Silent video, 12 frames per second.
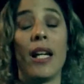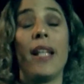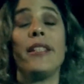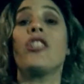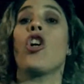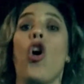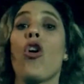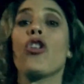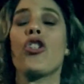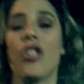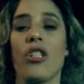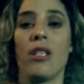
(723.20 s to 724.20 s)
It's
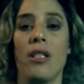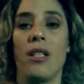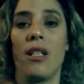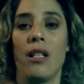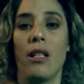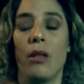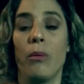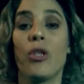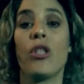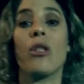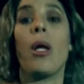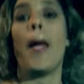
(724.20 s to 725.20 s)
gorgeous. But
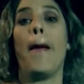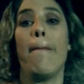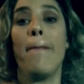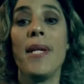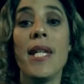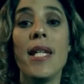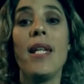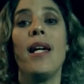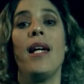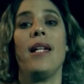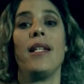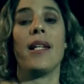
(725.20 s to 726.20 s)
just be
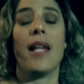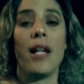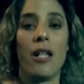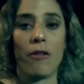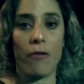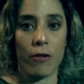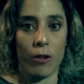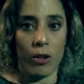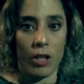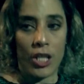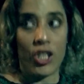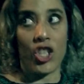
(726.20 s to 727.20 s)
careful.
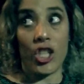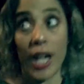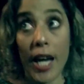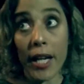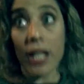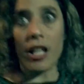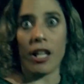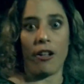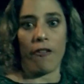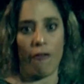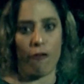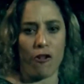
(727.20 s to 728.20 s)
Check
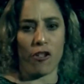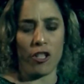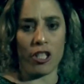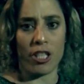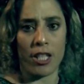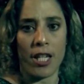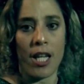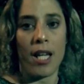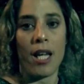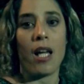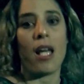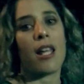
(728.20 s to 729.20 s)
first
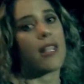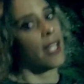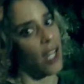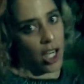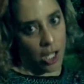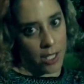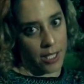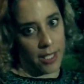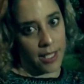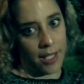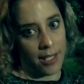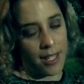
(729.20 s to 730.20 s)
the
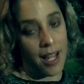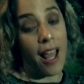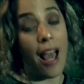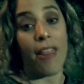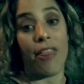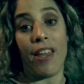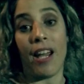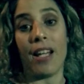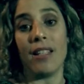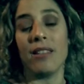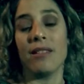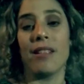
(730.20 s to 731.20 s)
currency, and
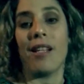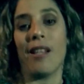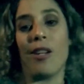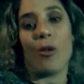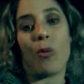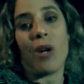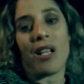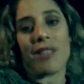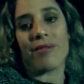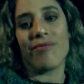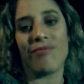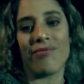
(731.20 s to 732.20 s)
then, well,
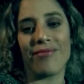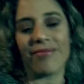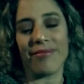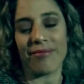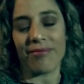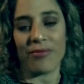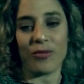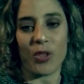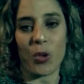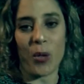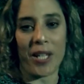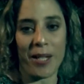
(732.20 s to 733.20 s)

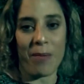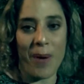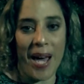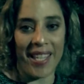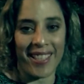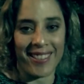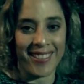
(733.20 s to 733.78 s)
we can buy.